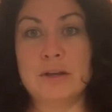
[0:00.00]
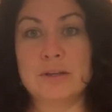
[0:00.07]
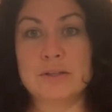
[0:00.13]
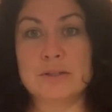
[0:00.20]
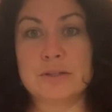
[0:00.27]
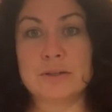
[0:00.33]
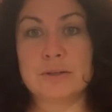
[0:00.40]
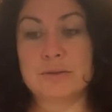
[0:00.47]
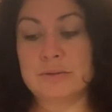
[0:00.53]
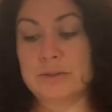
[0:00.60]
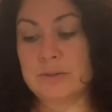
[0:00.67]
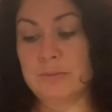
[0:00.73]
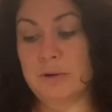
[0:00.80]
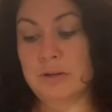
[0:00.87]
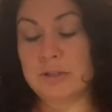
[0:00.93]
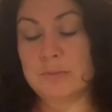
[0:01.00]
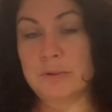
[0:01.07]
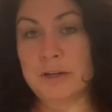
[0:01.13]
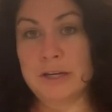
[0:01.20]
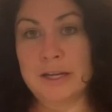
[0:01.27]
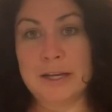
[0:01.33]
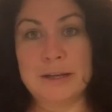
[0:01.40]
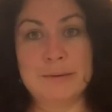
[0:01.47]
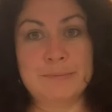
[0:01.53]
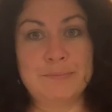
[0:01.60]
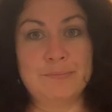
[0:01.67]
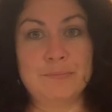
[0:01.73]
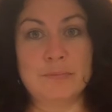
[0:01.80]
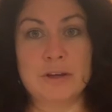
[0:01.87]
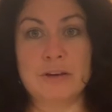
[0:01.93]
So tomorrow's Monday,
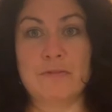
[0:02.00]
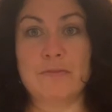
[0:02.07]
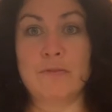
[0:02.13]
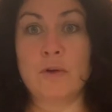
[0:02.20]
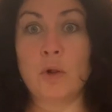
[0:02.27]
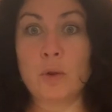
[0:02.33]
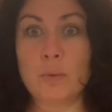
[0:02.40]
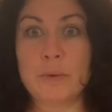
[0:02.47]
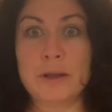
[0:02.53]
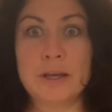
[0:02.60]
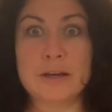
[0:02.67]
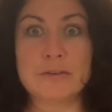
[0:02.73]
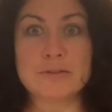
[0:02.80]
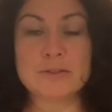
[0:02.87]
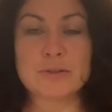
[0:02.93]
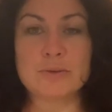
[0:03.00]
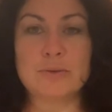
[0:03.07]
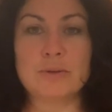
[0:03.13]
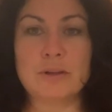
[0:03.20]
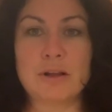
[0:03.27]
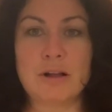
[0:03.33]
got a full week of school,